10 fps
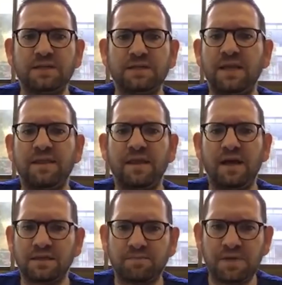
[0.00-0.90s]

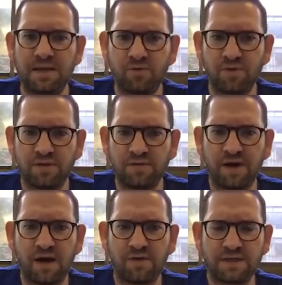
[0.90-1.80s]
10,000 people with the
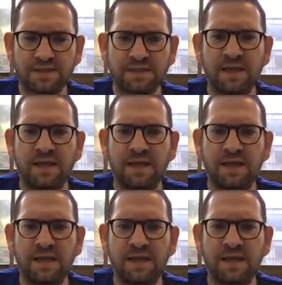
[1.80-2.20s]
virus,